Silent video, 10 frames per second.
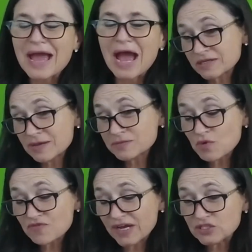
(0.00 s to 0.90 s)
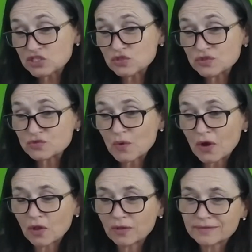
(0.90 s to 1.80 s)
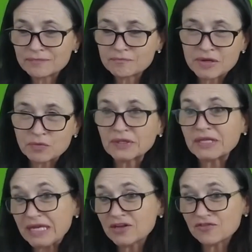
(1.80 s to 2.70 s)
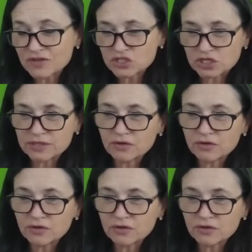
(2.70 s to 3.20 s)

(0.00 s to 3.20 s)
Sometimes we find students will be really inefficient.